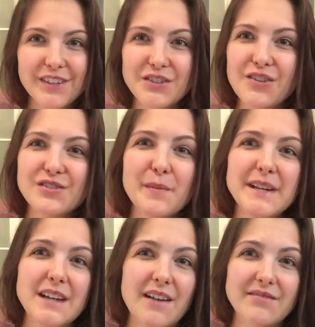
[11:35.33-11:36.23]
So those are my
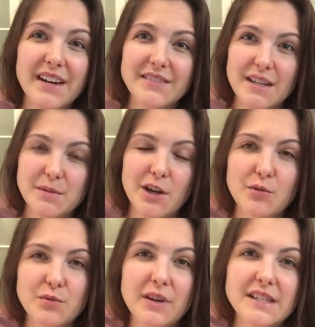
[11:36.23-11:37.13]
top 5 tips. I
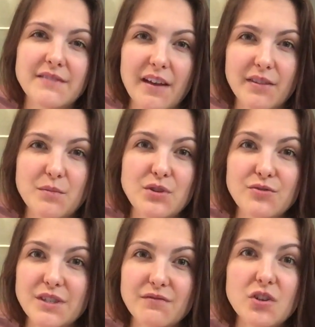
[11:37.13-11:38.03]
hope you guys found them
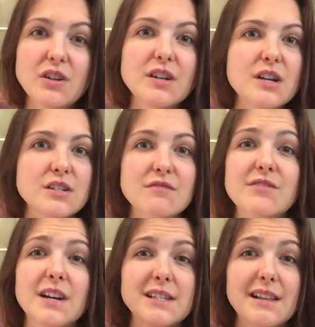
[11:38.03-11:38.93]
useful. Don't
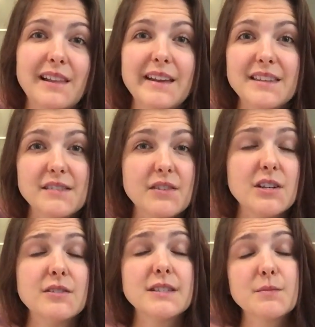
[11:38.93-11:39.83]
forget to like this
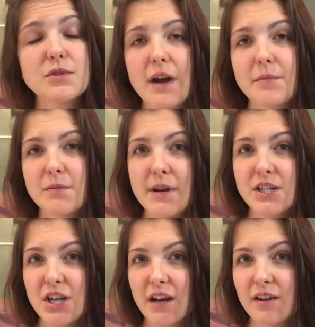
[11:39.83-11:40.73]
video and subscribe to my
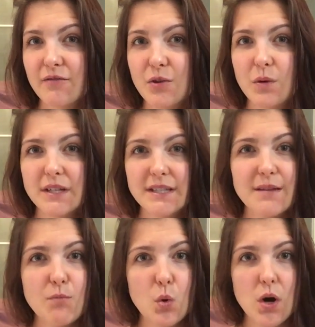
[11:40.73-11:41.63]
channel if you want to
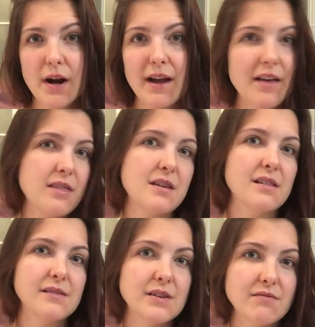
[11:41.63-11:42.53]
see more healthy
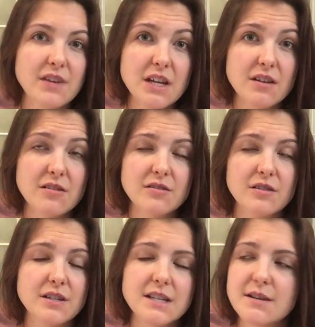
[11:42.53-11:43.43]
living videos
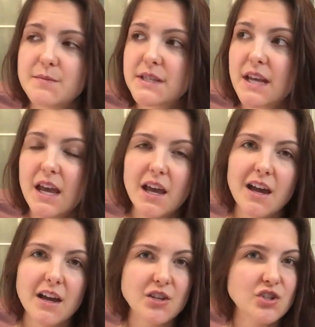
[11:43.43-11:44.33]
or tips
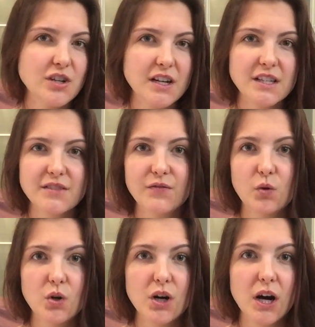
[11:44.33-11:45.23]
and tricks
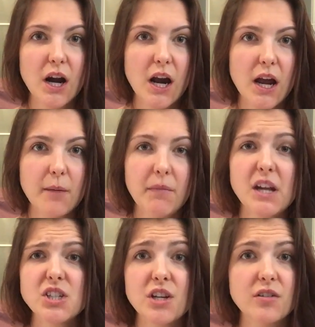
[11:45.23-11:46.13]
for
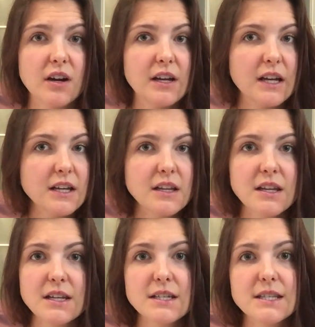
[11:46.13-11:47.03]
managing chronic
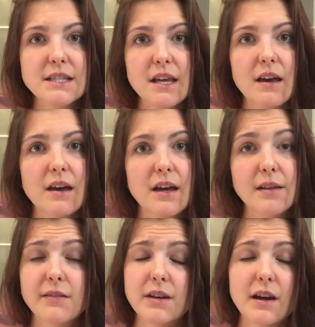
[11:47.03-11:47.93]
illness,
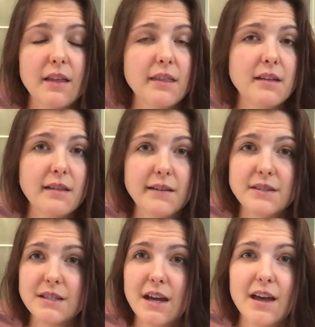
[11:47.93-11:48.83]
living a healthy
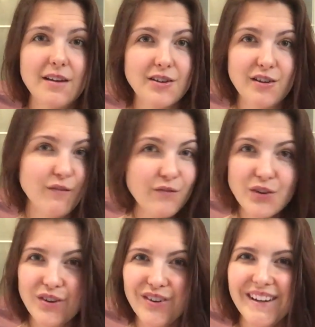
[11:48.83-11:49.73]
lifestyle, good
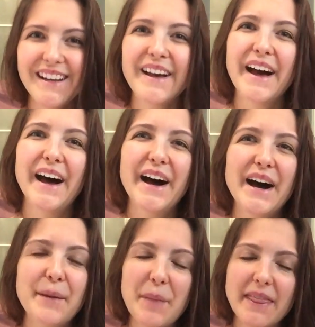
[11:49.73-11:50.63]
food.
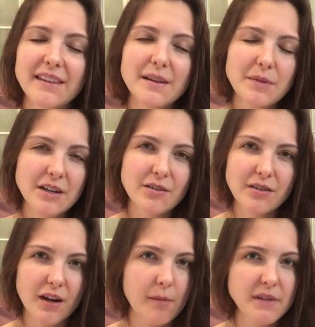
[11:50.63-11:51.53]
And then let me know in
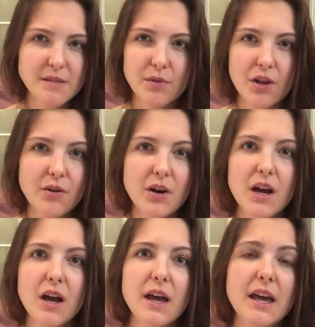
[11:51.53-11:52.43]
the comments below
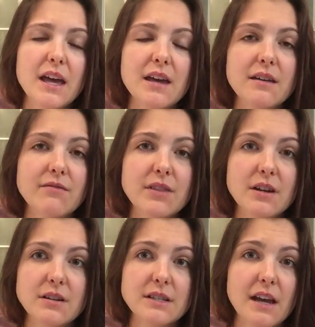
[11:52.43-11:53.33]
if
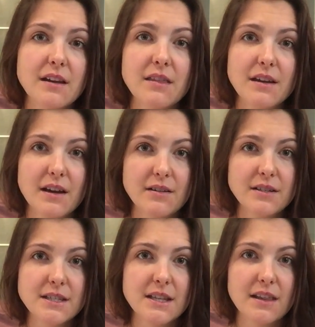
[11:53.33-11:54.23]
there's anything
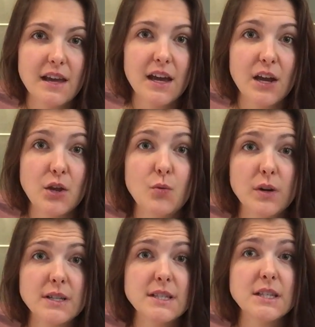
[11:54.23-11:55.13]
else that you
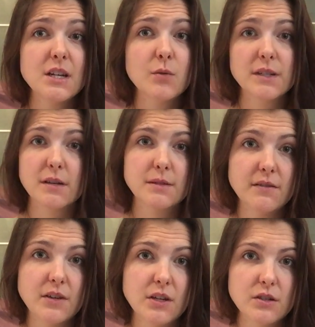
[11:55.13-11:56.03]
want to see, or what types
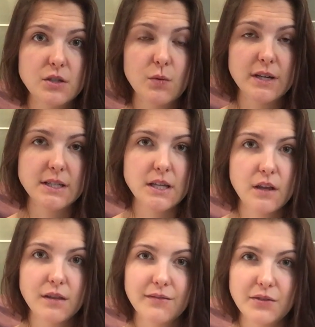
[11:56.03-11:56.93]
of videos you want to see
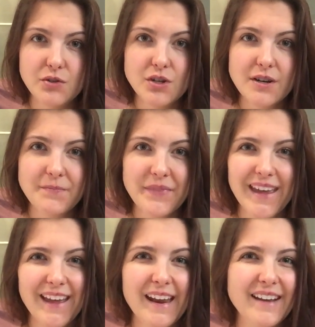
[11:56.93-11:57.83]
in the future.
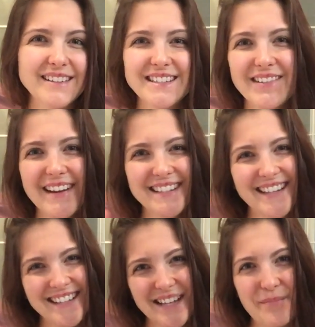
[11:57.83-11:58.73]
And I'll see you guys
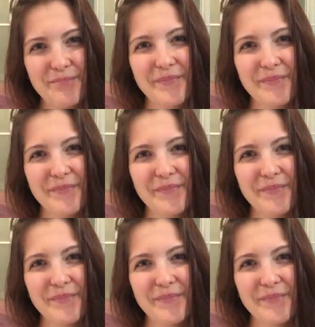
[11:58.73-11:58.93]
next time.